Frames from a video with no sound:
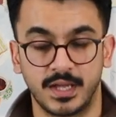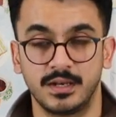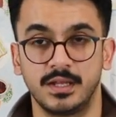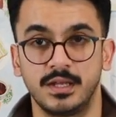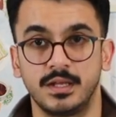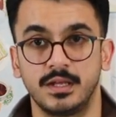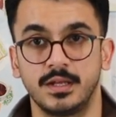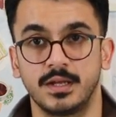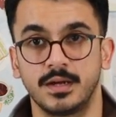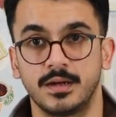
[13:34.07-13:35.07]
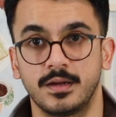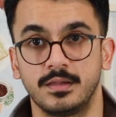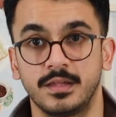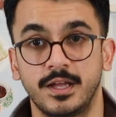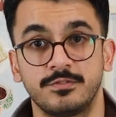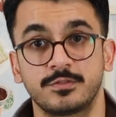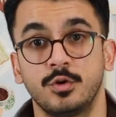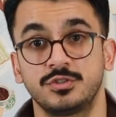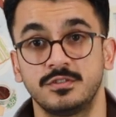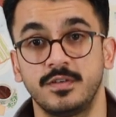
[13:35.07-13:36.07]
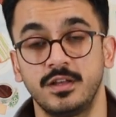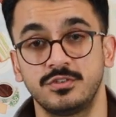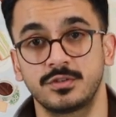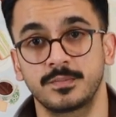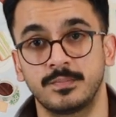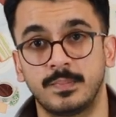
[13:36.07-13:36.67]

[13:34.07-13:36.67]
any uh, life coach advice,